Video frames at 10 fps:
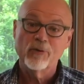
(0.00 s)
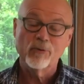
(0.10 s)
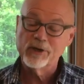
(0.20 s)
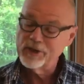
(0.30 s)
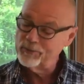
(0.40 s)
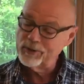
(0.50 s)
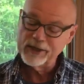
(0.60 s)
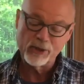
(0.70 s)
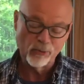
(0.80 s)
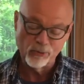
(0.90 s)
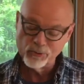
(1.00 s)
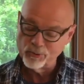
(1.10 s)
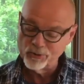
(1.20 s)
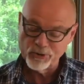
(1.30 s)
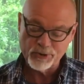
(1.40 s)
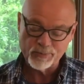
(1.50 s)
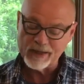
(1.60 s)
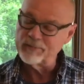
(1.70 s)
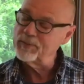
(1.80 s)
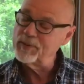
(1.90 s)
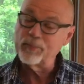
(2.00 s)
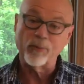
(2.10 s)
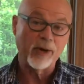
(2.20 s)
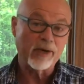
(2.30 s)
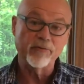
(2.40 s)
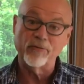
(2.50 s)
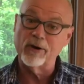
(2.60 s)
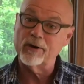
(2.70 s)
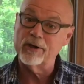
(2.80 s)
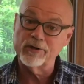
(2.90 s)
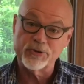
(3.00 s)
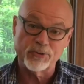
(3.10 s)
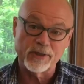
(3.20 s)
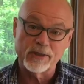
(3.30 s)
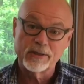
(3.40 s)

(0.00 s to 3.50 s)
We're going to get ready to go into worship now, but be praying for our country.